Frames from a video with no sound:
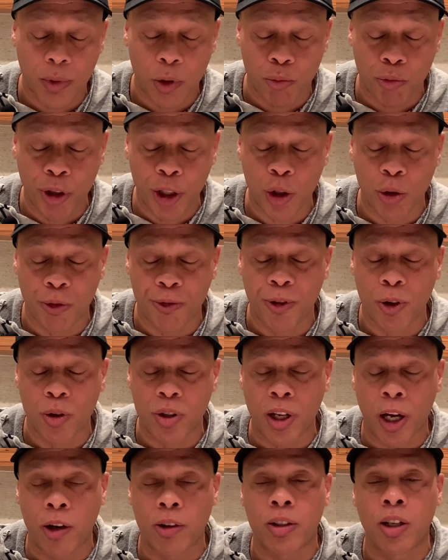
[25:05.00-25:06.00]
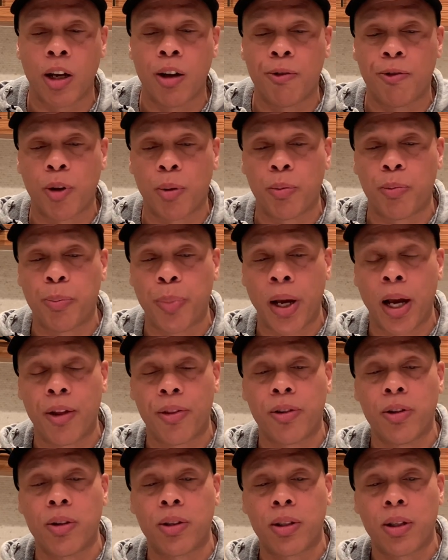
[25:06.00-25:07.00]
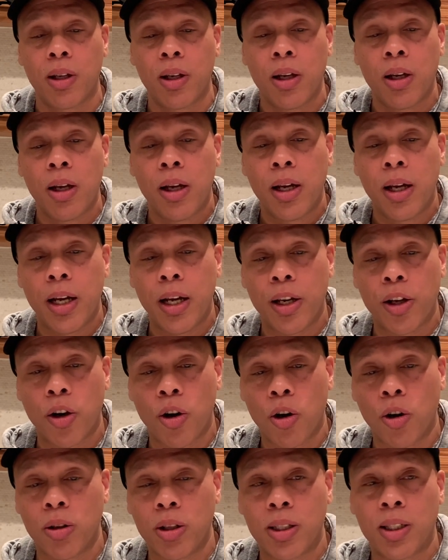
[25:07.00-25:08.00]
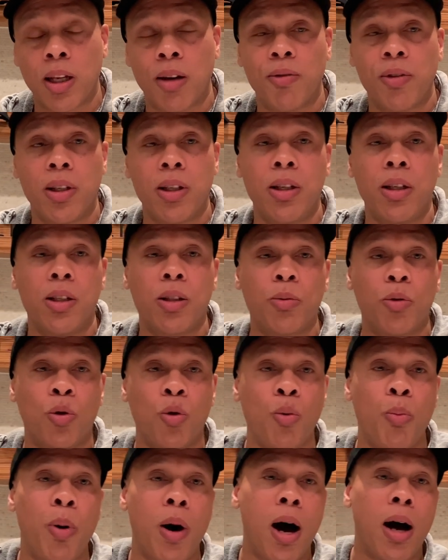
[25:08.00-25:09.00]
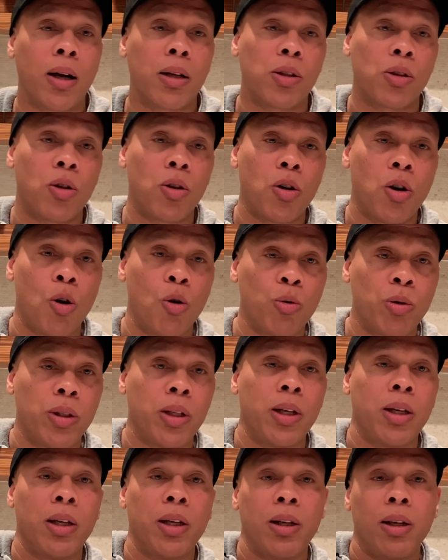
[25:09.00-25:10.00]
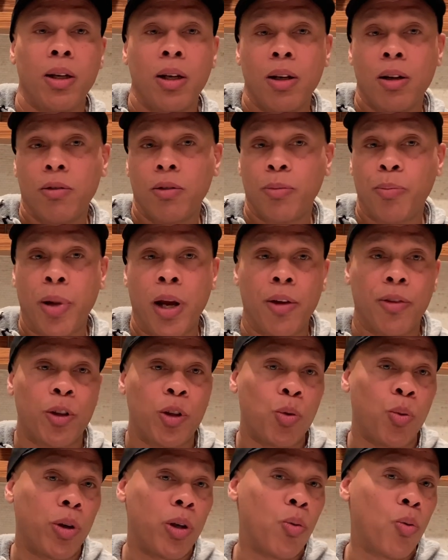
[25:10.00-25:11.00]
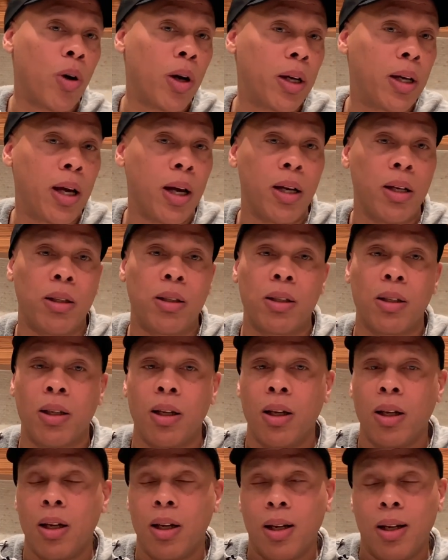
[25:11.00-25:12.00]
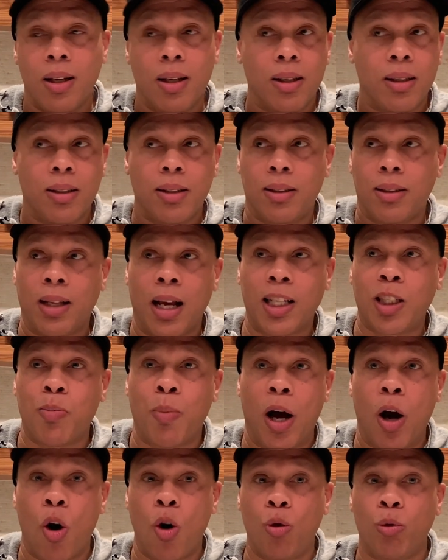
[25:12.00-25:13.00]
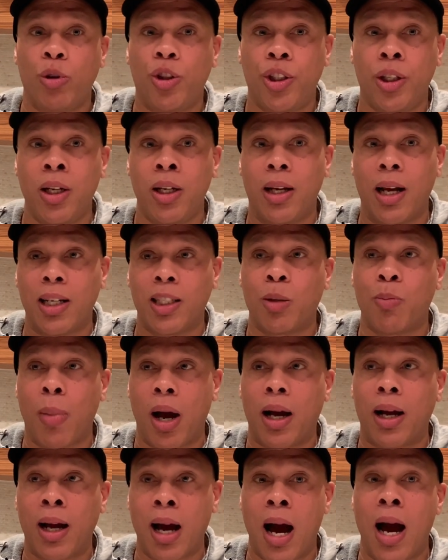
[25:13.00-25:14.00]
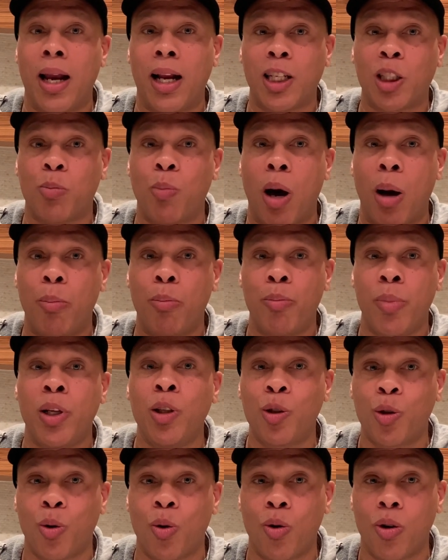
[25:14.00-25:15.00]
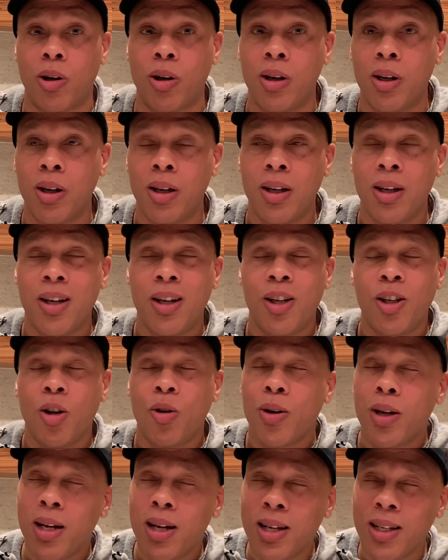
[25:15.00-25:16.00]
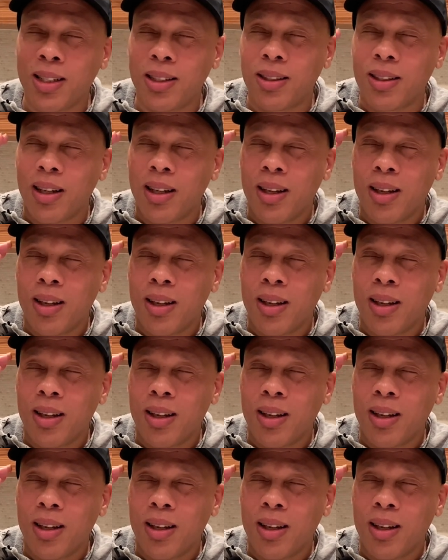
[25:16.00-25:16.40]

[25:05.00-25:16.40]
regional field secretary for the Panthers in the early 70s, Tupac's Code D, Panther 21 case. That's my OG, that's my guy, that's my mentor. Yo, his